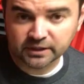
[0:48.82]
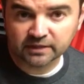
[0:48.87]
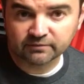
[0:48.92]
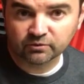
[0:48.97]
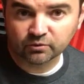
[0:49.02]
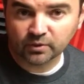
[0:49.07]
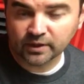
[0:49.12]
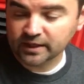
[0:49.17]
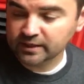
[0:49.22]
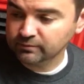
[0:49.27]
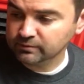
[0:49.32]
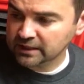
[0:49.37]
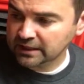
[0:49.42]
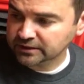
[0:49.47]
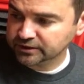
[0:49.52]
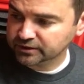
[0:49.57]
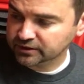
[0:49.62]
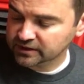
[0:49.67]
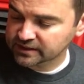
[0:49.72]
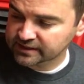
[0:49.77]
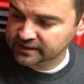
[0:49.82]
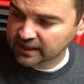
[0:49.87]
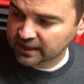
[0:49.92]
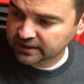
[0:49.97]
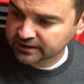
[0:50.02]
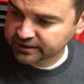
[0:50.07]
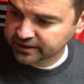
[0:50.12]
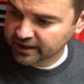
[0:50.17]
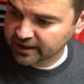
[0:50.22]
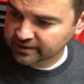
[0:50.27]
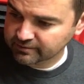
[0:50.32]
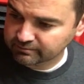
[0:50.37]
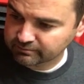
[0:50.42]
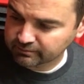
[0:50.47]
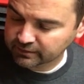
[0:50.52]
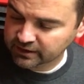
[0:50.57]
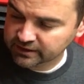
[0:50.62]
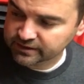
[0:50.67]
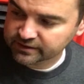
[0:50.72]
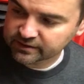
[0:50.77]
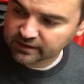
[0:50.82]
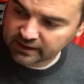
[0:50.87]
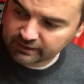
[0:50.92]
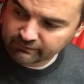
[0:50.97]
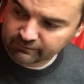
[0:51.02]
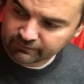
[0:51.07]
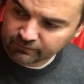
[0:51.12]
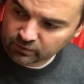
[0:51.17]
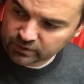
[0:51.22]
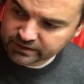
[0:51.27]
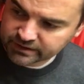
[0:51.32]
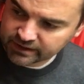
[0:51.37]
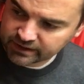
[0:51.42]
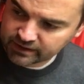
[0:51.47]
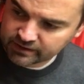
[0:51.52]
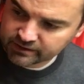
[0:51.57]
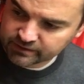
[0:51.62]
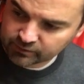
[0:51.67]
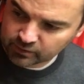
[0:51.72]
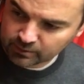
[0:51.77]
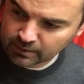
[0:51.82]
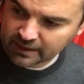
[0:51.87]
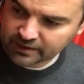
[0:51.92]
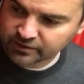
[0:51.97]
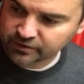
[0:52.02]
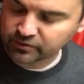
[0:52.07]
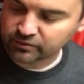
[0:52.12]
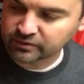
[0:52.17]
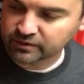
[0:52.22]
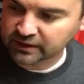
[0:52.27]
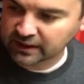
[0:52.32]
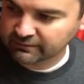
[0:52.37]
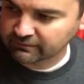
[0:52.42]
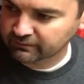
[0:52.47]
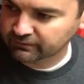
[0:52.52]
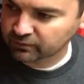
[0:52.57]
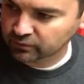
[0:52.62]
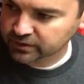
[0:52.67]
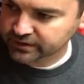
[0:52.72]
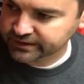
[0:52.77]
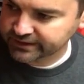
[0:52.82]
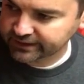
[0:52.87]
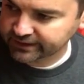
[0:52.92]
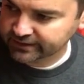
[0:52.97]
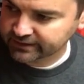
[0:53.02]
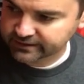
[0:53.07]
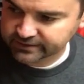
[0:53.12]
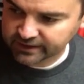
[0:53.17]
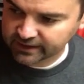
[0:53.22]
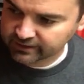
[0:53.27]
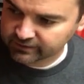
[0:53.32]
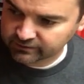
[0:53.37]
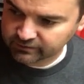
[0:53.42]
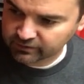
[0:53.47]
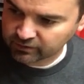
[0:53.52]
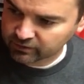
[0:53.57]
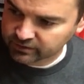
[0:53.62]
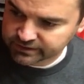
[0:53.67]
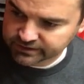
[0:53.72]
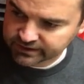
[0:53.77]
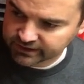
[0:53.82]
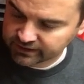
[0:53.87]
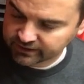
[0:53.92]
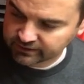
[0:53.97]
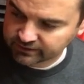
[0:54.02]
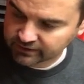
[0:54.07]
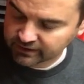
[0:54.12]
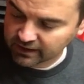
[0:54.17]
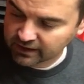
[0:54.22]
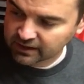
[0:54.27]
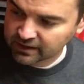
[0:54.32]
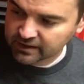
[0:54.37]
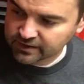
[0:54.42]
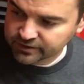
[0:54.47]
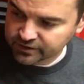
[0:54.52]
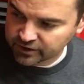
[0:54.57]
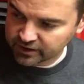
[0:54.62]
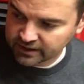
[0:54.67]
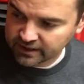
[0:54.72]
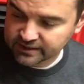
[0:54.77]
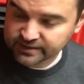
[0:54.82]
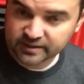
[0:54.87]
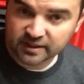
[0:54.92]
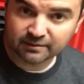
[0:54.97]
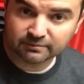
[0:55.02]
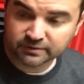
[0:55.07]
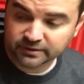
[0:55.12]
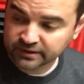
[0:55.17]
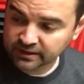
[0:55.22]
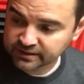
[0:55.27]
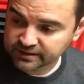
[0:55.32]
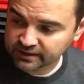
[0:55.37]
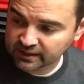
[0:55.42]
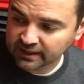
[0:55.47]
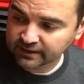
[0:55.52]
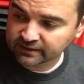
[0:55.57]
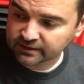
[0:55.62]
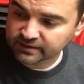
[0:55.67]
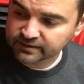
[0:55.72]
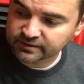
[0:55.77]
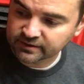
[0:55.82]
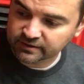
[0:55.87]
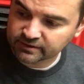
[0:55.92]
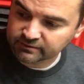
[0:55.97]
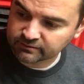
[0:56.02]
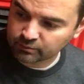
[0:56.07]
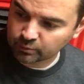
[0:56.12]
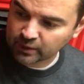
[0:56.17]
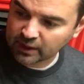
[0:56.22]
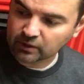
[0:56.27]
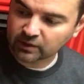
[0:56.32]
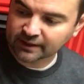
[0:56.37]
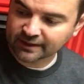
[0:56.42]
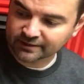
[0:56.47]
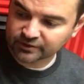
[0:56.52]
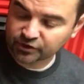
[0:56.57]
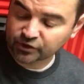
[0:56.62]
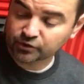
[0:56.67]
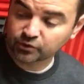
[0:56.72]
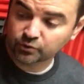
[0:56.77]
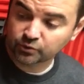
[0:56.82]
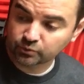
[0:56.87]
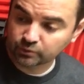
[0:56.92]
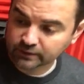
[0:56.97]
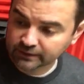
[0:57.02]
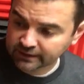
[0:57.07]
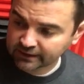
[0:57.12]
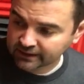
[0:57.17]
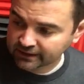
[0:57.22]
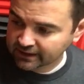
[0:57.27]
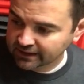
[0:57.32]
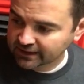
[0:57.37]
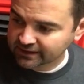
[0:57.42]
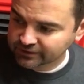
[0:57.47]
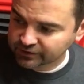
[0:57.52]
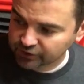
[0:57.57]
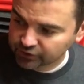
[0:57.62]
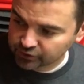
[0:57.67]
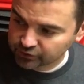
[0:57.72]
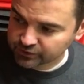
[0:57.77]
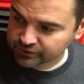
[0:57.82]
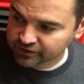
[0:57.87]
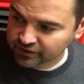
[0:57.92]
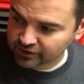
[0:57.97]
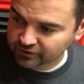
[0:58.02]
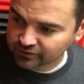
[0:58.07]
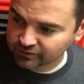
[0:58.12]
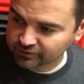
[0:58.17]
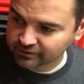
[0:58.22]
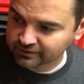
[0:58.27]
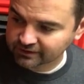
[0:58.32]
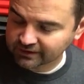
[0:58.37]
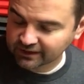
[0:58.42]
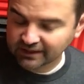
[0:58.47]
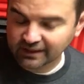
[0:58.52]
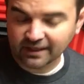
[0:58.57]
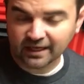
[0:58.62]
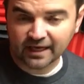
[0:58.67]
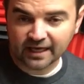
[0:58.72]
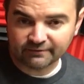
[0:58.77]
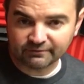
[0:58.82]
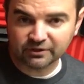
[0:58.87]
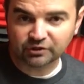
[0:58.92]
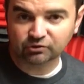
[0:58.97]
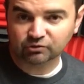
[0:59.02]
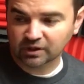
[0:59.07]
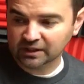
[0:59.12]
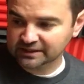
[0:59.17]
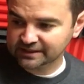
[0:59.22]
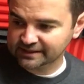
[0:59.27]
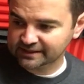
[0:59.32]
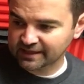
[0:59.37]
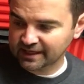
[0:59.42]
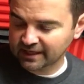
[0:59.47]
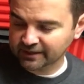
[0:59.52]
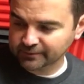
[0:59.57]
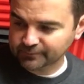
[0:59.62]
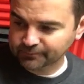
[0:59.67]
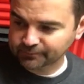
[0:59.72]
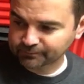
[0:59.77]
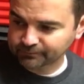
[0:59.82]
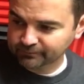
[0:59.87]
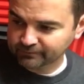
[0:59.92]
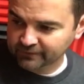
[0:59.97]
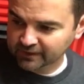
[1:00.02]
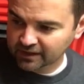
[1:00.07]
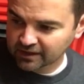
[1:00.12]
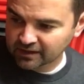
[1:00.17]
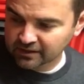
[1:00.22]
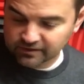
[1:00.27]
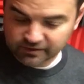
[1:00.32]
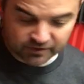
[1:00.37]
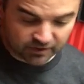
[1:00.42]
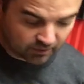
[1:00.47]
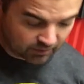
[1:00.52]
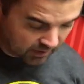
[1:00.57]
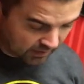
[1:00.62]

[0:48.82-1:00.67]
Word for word: giveaway. We're not sure the size yet, but this is 1114, so we might do 1114, 10, 13. So you can get something just like this, that we call like a two, a two zone heavy crunch stack. So